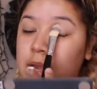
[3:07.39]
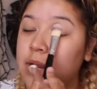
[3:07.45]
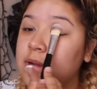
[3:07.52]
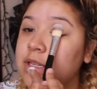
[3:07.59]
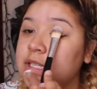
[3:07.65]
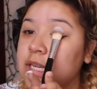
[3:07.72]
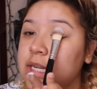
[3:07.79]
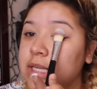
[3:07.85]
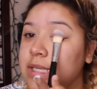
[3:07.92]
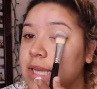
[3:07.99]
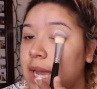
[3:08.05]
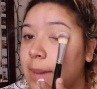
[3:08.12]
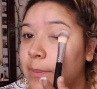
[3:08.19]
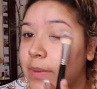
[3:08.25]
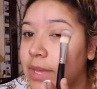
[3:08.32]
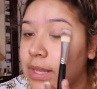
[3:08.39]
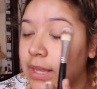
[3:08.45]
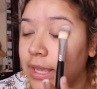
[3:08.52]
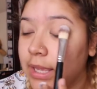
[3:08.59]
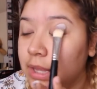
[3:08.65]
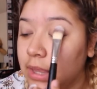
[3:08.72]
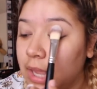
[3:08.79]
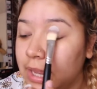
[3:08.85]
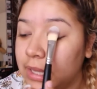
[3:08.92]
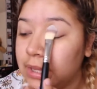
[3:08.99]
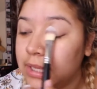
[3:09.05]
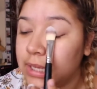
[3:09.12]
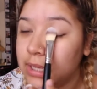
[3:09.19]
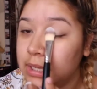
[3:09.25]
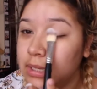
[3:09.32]
And I'm just gonna tap it like
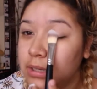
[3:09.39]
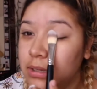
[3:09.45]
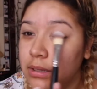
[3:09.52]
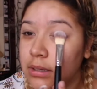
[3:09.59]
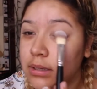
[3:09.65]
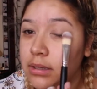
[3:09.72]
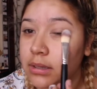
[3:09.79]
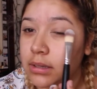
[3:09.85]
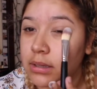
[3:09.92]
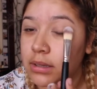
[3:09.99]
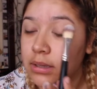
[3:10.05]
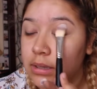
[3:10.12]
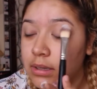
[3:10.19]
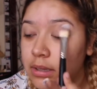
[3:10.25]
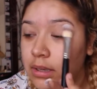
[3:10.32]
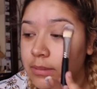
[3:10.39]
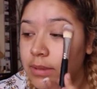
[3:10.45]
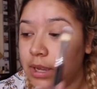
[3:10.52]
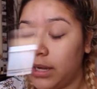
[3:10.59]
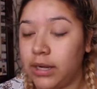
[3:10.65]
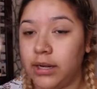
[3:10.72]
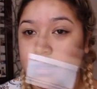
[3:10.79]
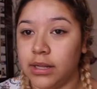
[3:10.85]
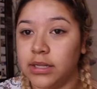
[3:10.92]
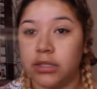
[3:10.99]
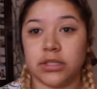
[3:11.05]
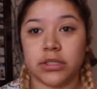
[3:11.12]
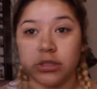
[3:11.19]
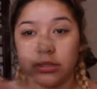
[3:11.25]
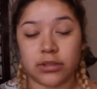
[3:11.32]
lightly. I'm not gonna
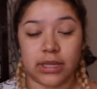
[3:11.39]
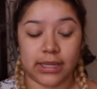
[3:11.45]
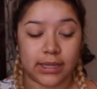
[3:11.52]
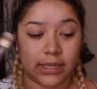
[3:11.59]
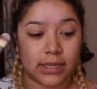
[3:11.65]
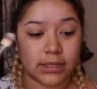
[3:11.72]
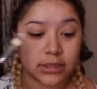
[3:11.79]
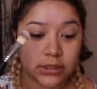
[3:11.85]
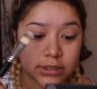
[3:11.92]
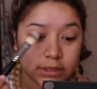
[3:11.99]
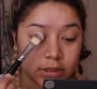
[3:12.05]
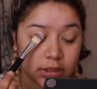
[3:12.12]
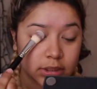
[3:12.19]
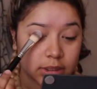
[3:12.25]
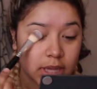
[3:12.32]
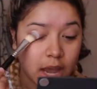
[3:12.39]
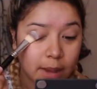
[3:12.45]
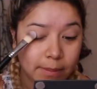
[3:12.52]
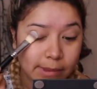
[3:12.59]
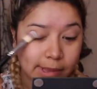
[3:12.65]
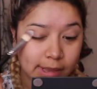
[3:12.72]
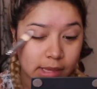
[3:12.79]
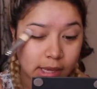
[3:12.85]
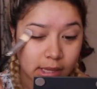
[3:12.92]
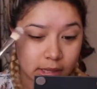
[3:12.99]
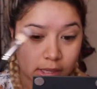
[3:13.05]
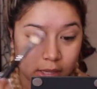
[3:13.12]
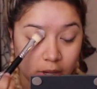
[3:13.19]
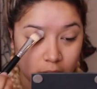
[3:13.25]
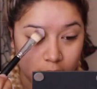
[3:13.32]
like just go like this, just tap it
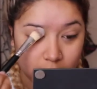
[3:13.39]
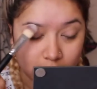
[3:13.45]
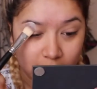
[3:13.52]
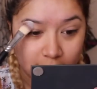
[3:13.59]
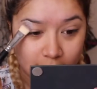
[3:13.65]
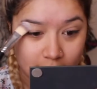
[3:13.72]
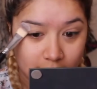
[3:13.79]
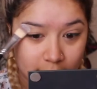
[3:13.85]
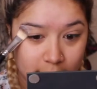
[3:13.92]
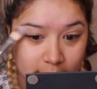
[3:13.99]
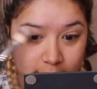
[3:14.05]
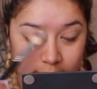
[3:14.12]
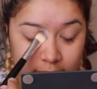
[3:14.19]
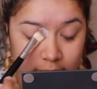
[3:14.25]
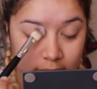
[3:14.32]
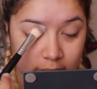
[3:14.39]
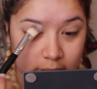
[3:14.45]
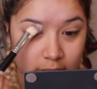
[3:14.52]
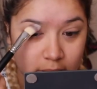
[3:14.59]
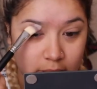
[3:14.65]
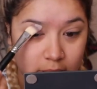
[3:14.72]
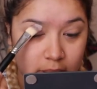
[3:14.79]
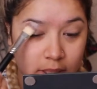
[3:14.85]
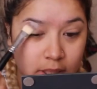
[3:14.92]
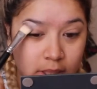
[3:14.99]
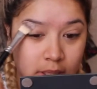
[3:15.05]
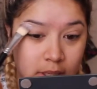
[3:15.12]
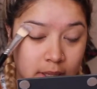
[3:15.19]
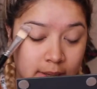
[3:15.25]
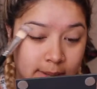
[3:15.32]
lightly on my eyes
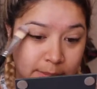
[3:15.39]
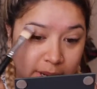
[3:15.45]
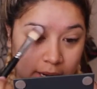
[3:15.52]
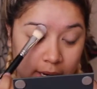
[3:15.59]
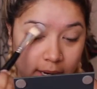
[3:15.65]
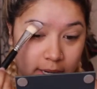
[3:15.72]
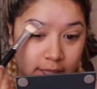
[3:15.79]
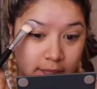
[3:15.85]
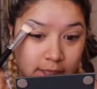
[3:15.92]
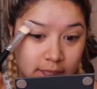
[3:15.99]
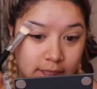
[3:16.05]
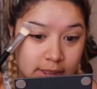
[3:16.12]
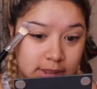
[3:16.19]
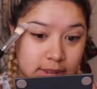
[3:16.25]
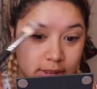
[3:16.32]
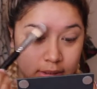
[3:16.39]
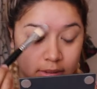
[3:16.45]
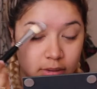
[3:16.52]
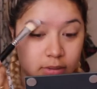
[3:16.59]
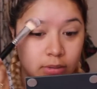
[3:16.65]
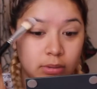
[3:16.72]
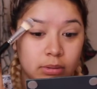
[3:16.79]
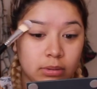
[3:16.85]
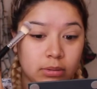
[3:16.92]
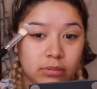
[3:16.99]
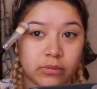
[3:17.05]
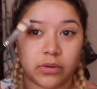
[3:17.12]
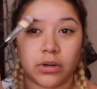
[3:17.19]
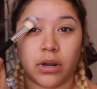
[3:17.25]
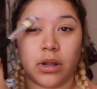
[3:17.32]
and my eyelids and
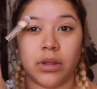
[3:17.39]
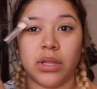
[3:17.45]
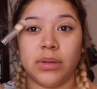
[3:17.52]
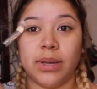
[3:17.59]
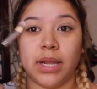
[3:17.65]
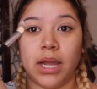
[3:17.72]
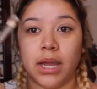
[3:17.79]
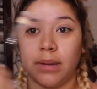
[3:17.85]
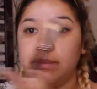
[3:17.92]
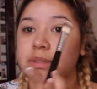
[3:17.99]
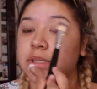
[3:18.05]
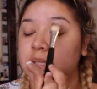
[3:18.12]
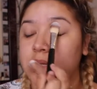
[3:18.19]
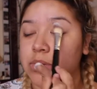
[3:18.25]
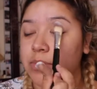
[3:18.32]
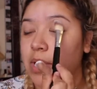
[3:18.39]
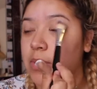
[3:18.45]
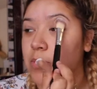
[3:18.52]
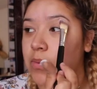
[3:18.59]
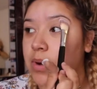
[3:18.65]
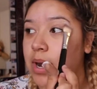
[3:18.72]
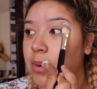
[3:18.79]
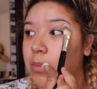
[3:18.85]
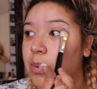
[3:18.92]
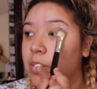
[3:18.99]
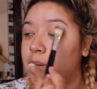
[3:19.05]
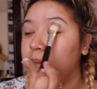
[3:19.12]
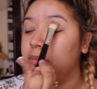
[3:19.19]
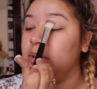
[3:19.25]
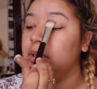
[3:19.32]
all over, all the way up to my brow
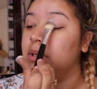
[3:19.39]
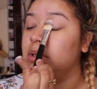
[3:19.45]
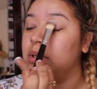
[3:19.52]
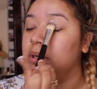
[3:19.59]
bone.